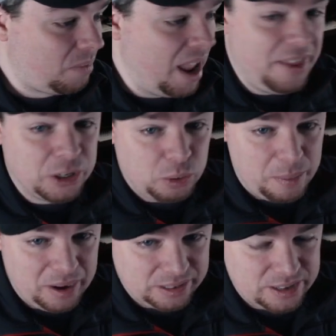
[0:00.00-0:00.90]
And that's where
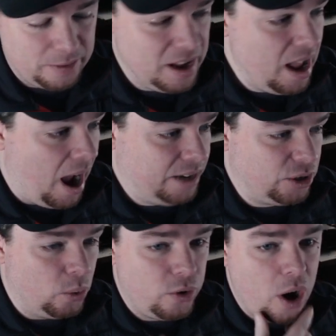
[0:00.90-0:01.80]
I picked stuff. I
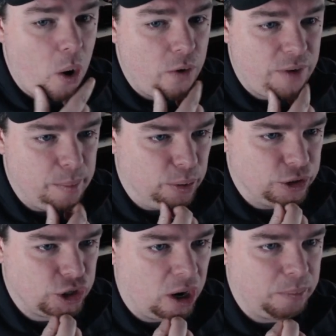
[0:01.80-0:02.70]
don't know if I
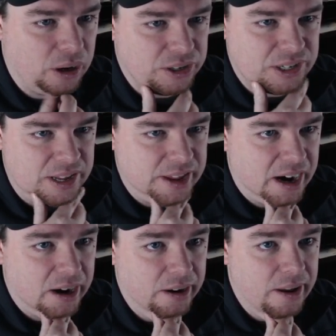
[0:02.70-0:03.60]
put Charm Person in
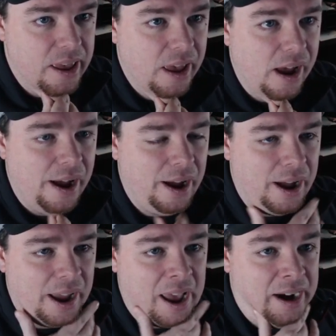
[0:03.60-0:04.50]
there.
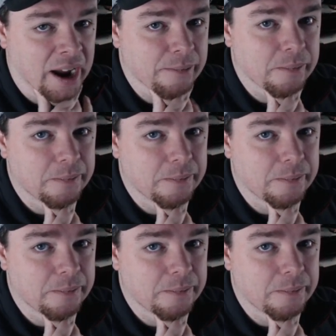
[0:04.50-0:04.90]
And I